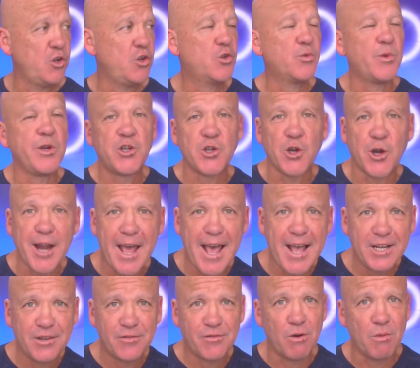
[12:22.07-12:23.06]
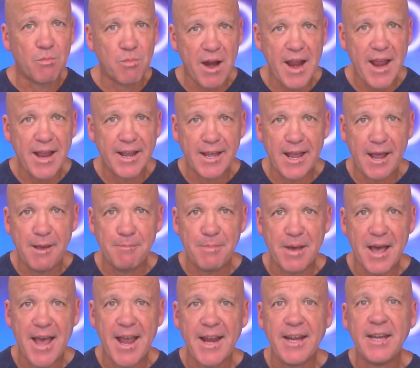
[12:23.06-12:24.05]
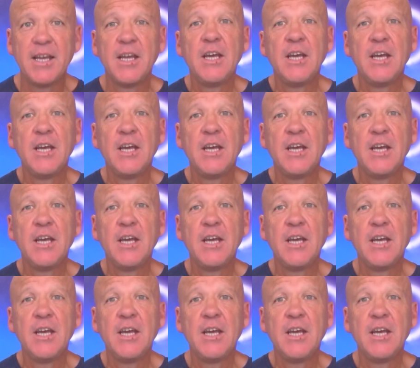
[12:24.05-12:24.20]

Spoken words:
switch on ads for a brand campaign,